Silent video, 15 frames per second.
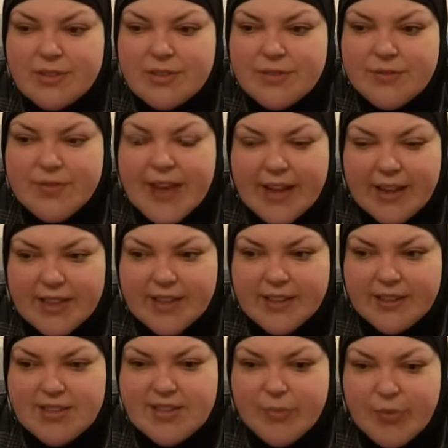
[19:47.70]

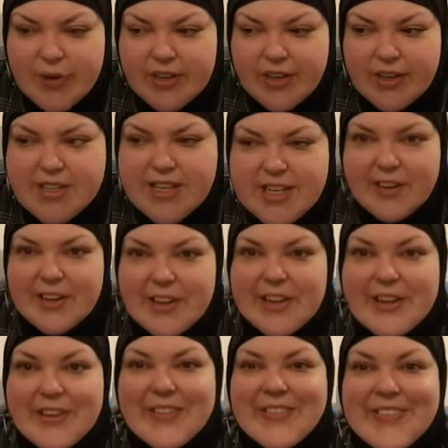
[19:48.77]
Vaguely, somewhere in
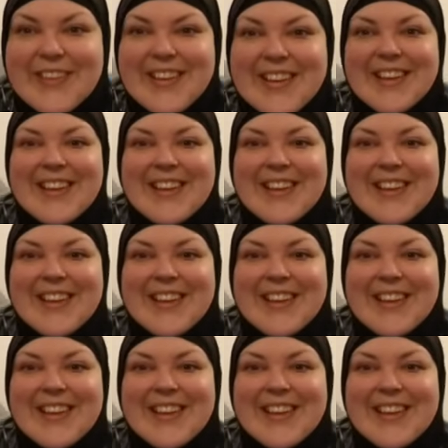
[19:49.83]
Ontario.